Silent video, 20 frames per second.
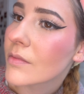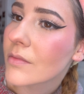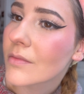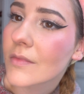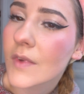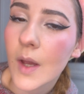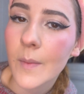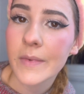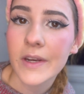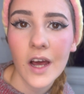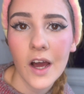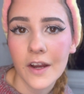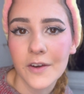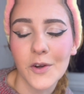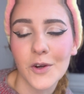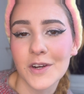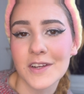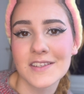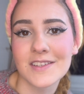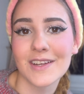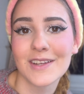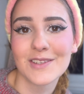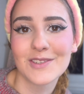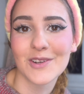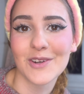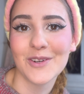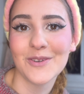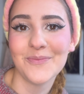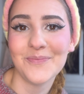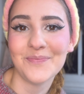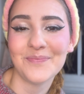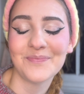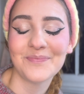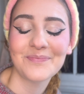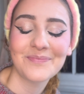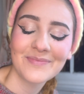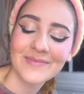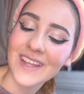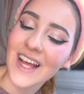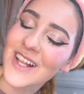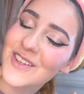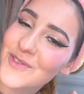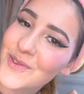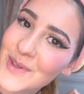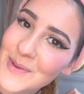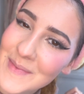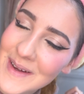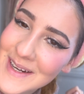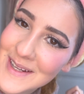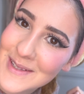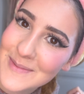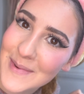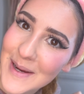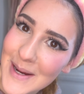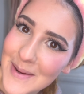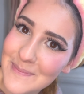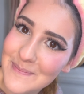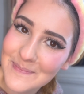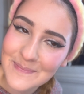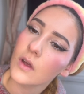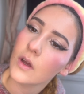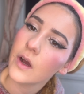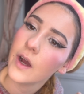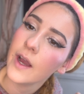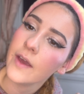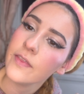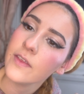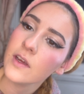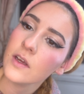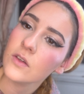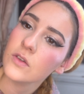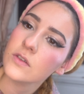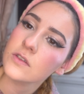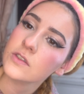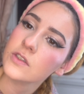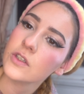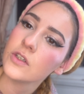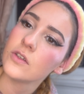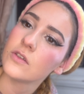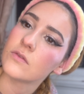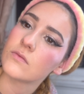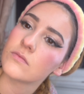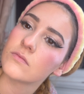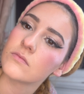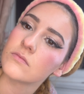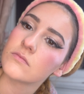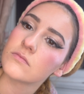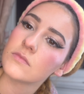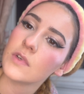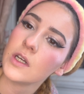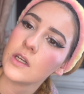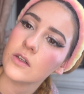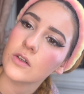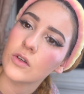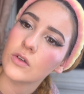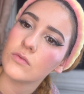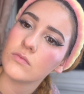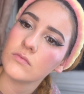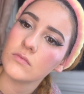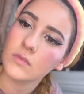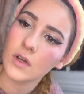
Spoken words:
I mean, I notice it, so that's all that matters, babe. I think it looks cute. I don't know.